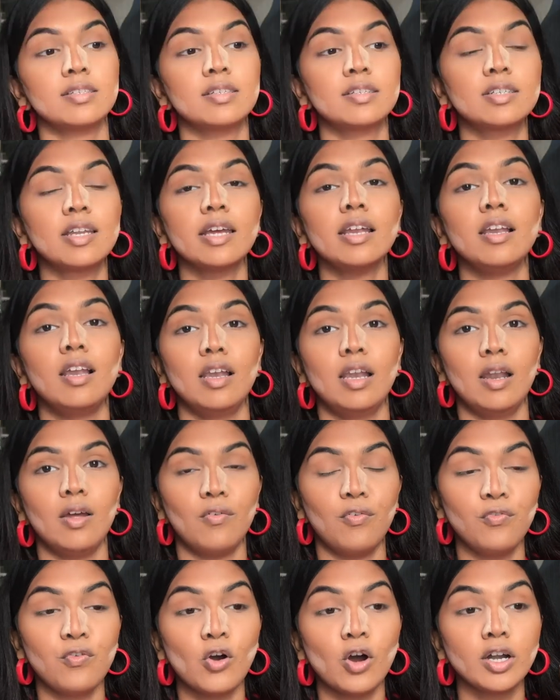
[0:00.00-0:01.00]
still
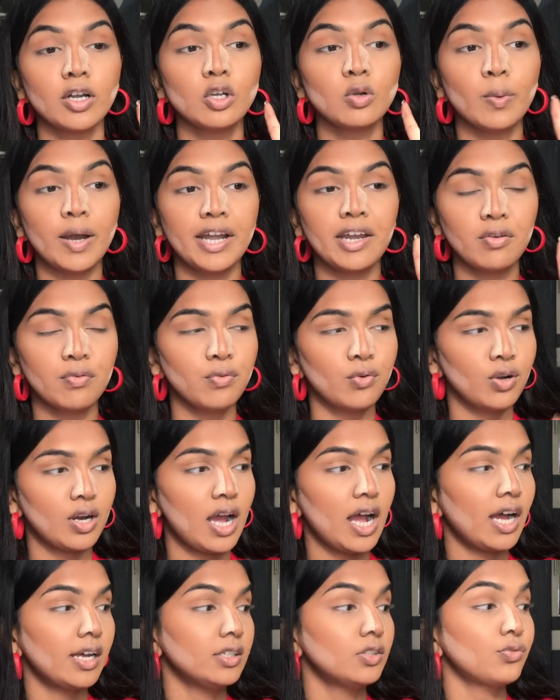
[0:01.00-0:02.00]
for 24
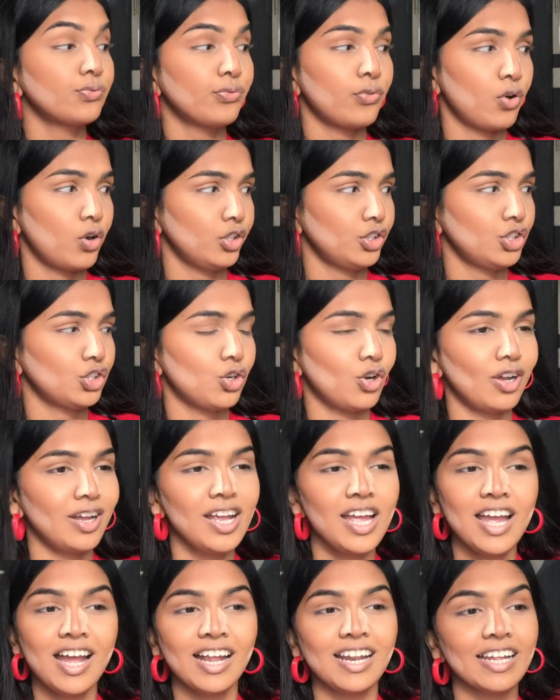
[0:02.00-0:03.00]
hours for sure
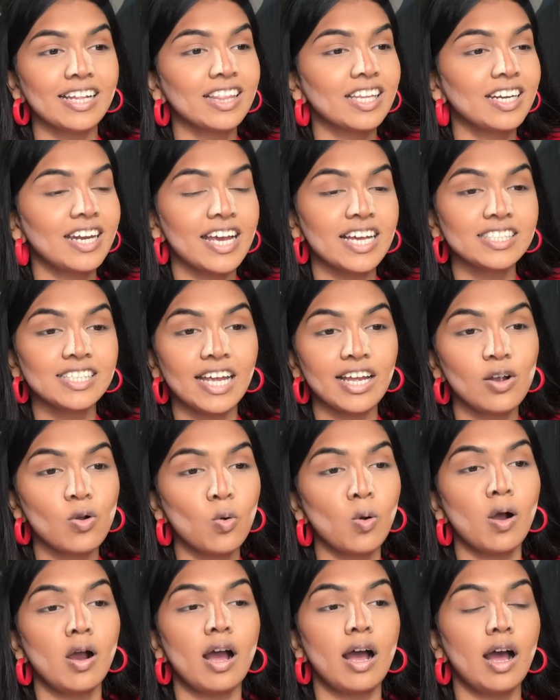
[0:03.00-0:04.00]
like the days i
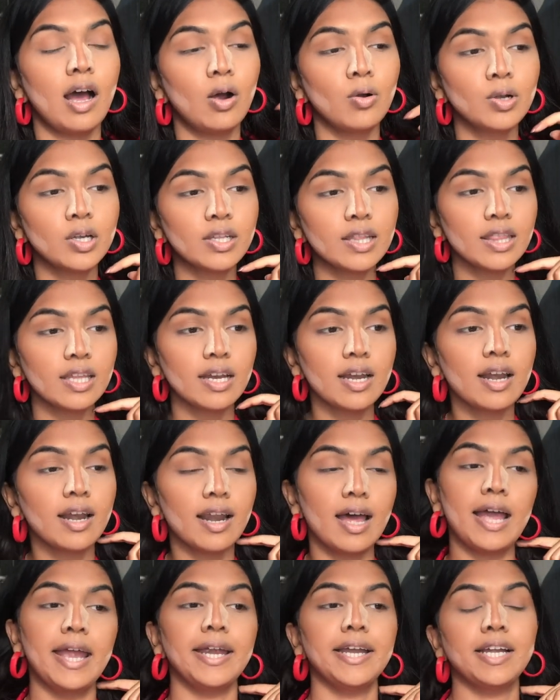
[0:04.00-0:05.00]
go out in the
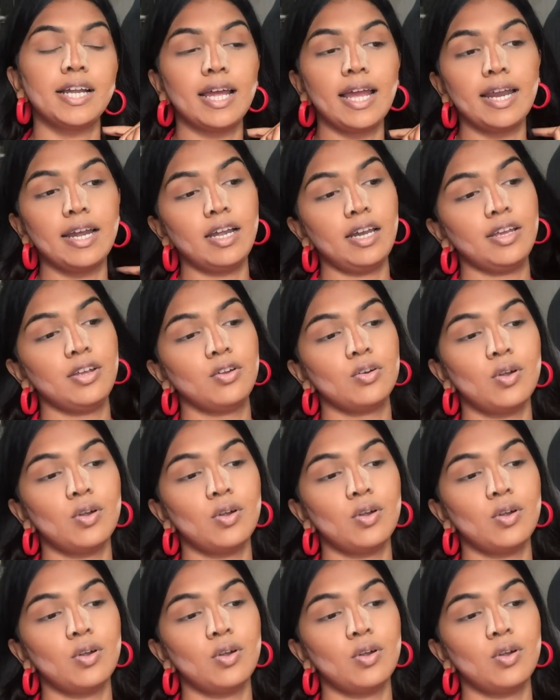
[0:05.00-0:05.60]
night and like